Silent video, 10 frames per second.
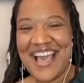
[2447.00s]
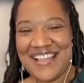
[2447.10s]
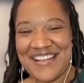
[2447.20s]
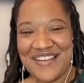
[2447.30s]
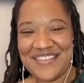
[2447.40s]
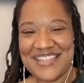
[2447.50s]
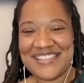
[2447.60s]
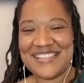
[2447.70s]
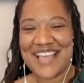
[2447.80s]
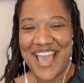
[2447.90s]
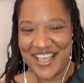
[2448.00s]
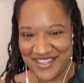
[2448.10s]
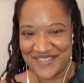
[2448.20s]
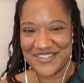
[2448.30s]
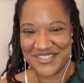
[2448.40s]
I know
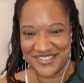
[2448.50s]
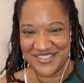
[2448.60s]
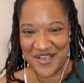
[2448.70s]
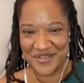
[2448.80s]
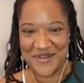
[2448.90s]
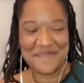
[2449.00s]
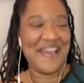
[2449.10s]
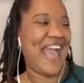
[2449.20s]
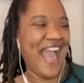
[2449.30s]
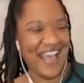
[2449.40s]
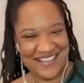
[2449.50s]
exactly what you're talking about.